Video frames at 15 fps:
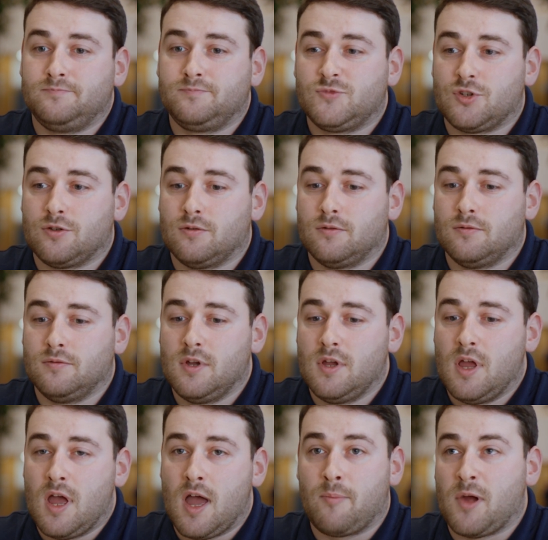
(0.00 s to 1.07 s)
So
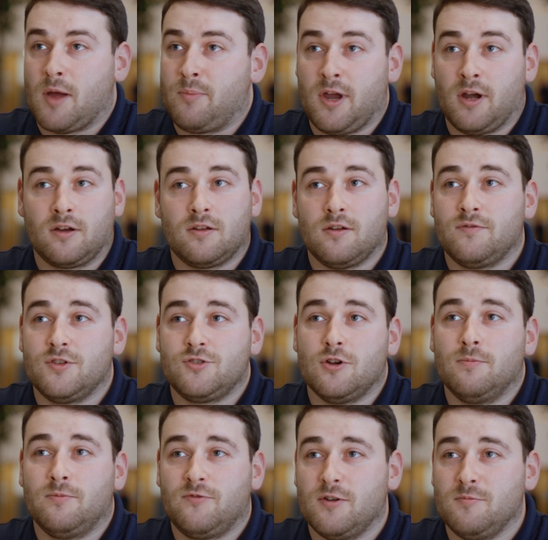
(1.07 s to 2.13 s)
a perk of the
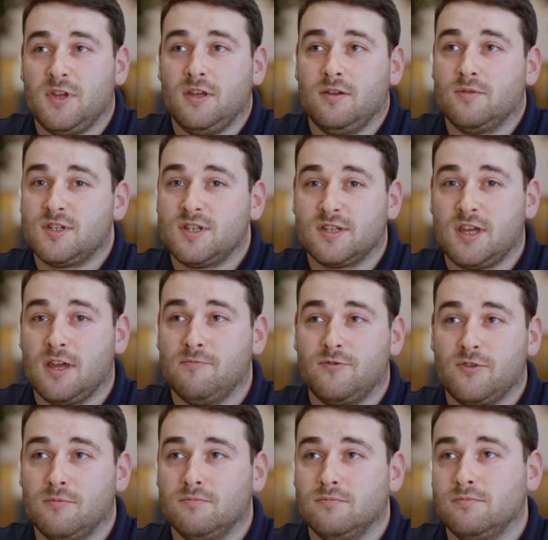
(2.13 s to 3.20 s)
job for me, which has came
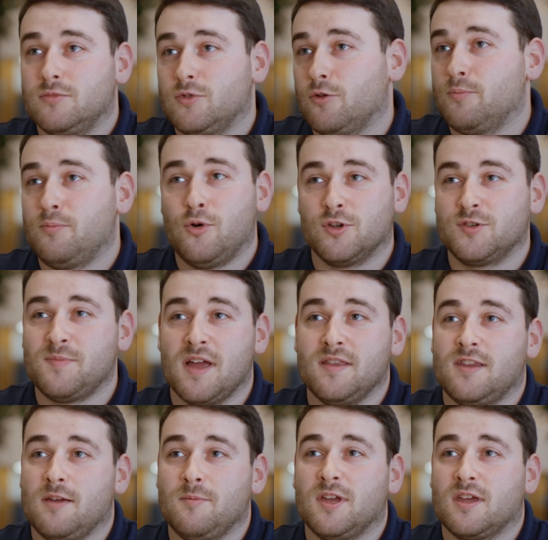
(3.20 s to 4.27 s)
from
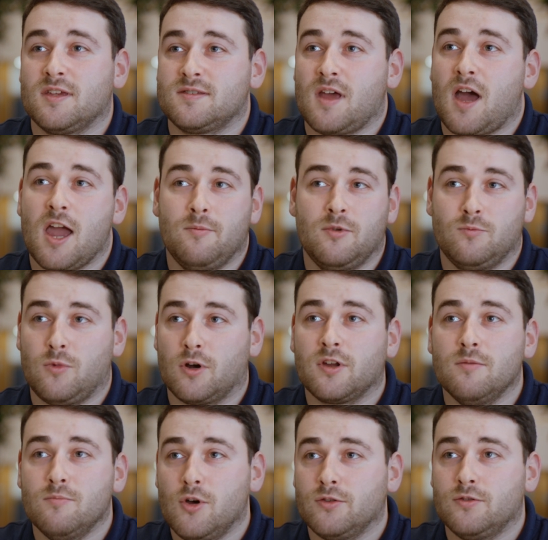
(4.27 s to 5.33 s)
post-pandemic, is the hybrid
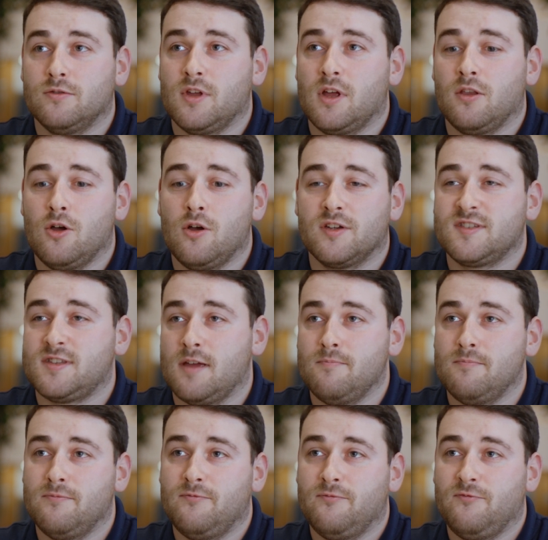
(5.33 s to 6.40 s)
working model that a lot of
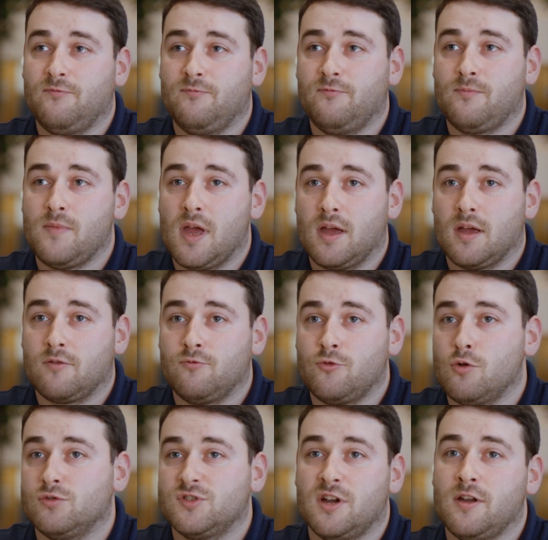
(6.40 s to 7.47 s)
STEM
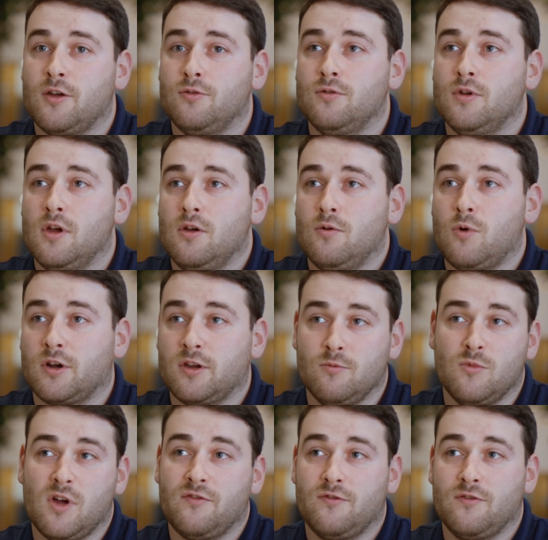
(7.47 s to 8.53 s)
roles are now
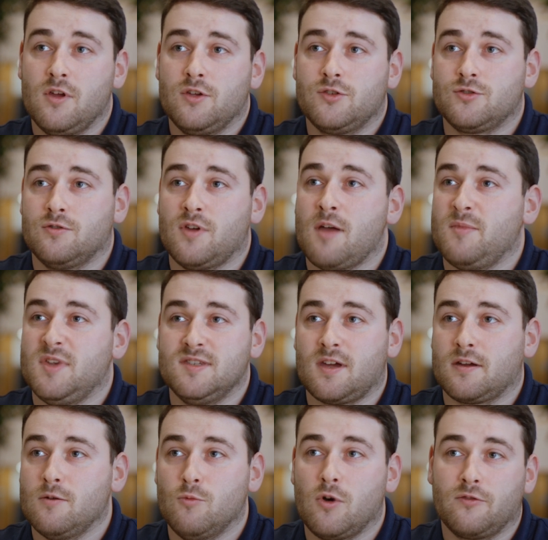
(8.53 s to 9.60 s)
working with. So that means I
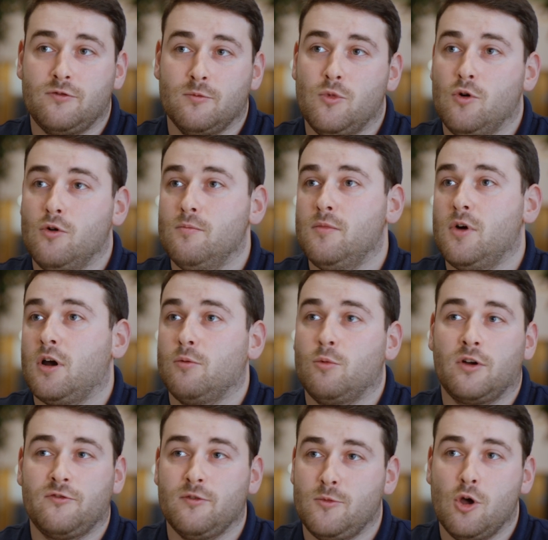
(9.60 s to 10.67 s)
can work from home or
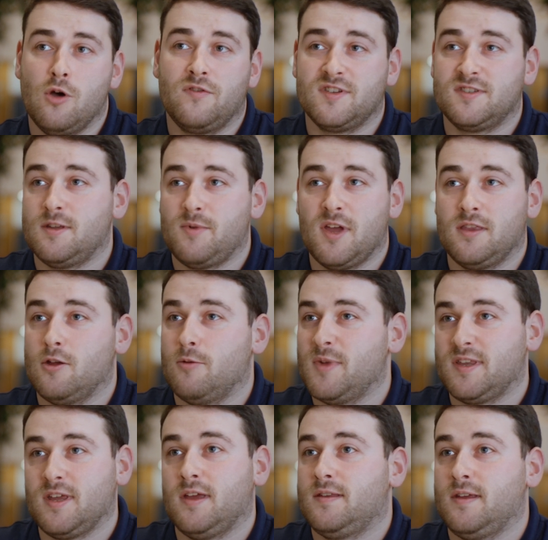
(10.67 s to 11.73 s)
work from the office depending on my
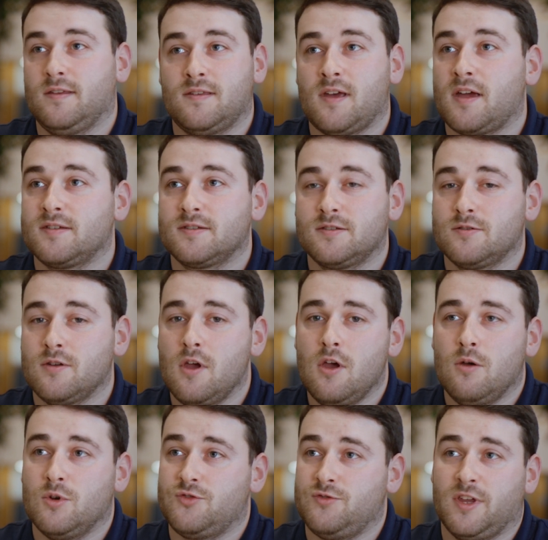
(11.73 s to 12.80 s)
day-to-day tasks,
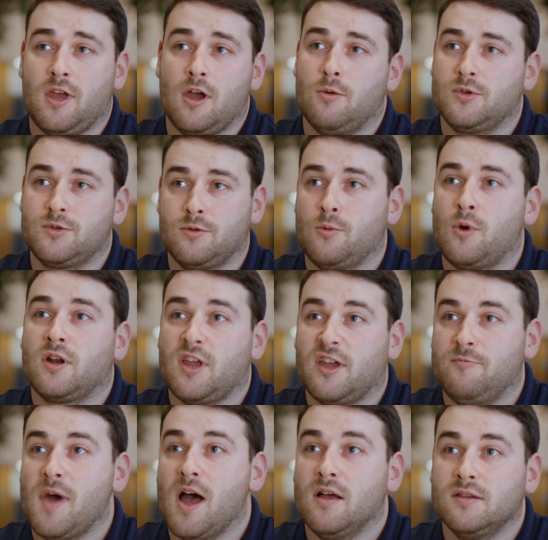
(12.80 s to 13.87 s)
which really helps with the
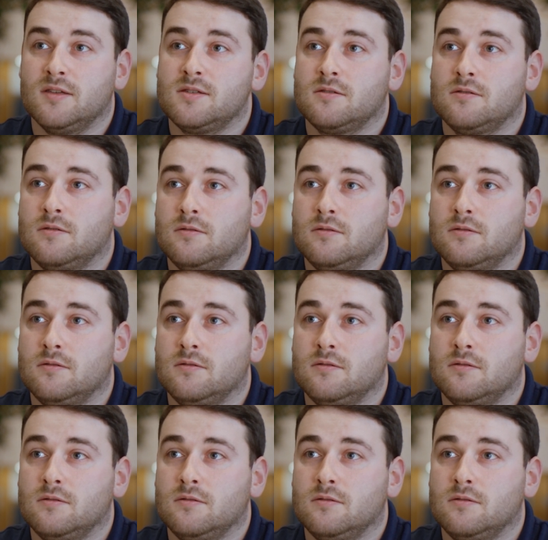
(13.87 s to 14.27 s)
work-life balance.